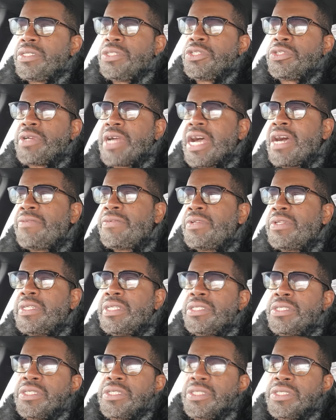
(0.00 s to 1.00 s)
to travel
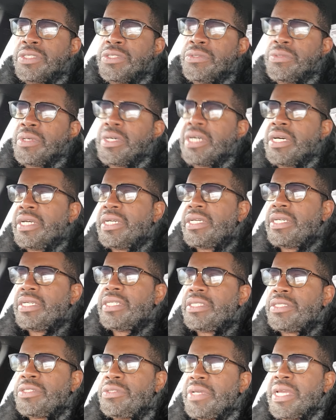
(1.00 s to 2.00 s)
and
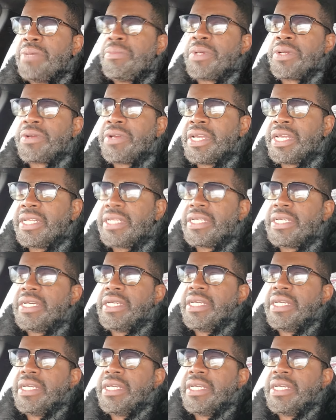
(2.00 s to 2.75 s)
to immigrate,